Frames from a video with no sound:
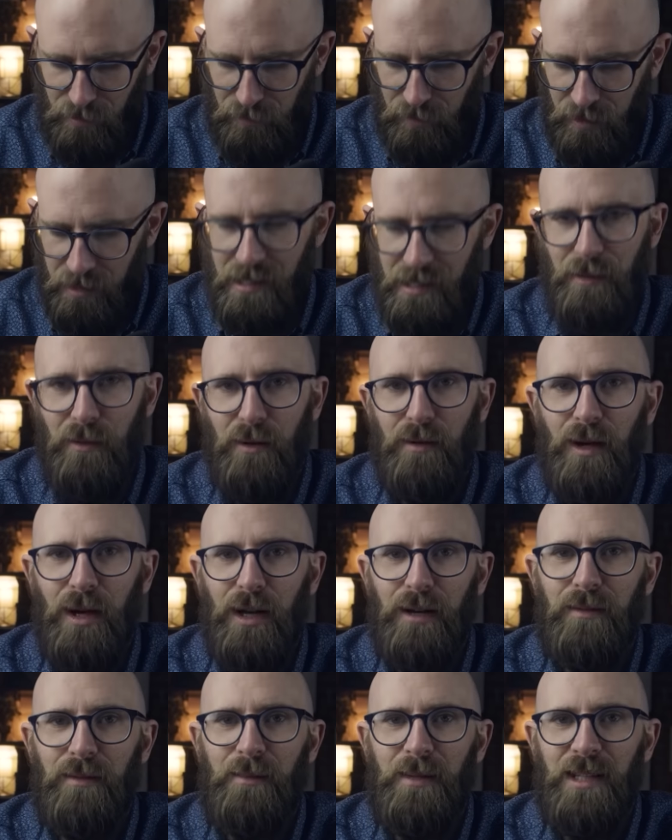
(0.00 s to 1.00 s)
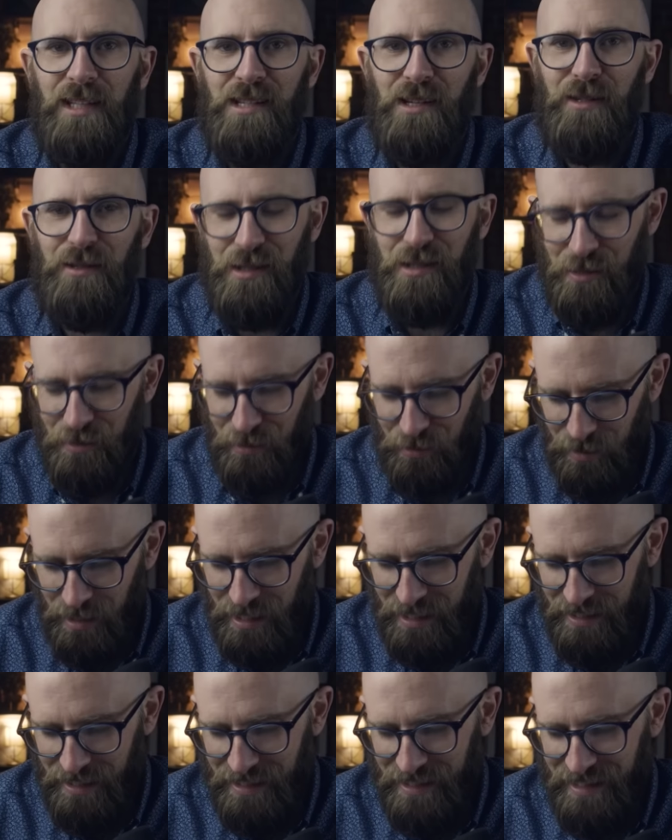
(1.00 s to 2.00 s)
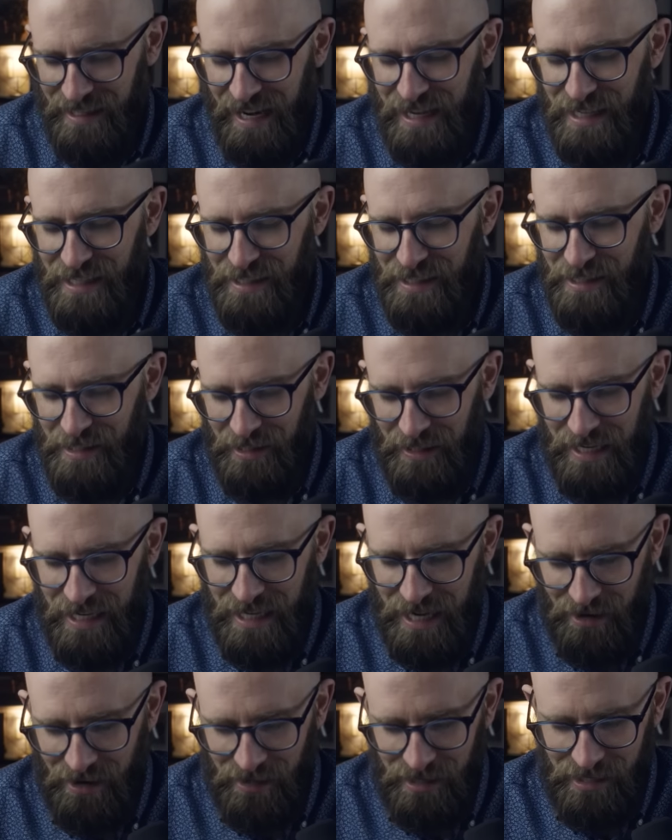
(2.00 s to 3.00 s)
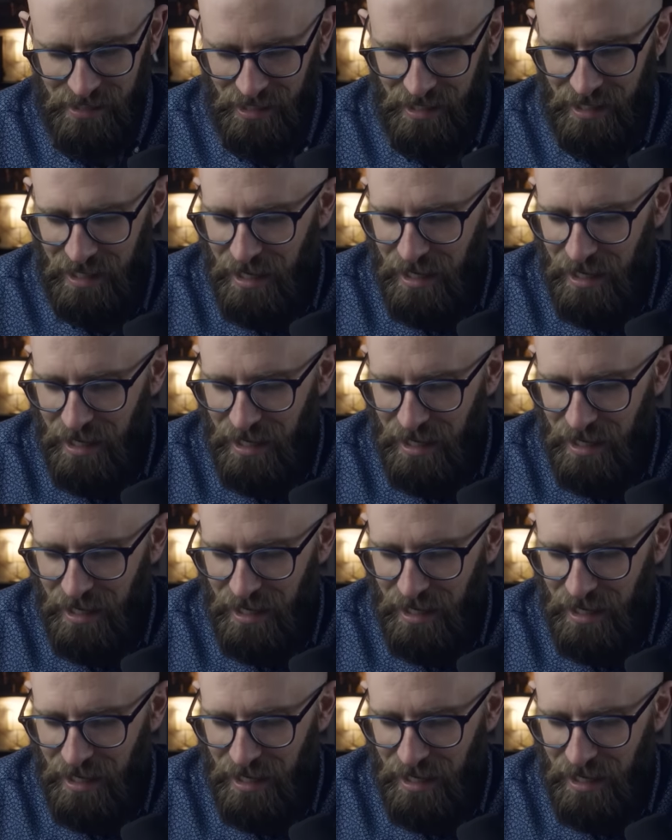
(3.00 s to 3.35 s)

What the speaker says: the first time we've heard of him in this whole story? Side character.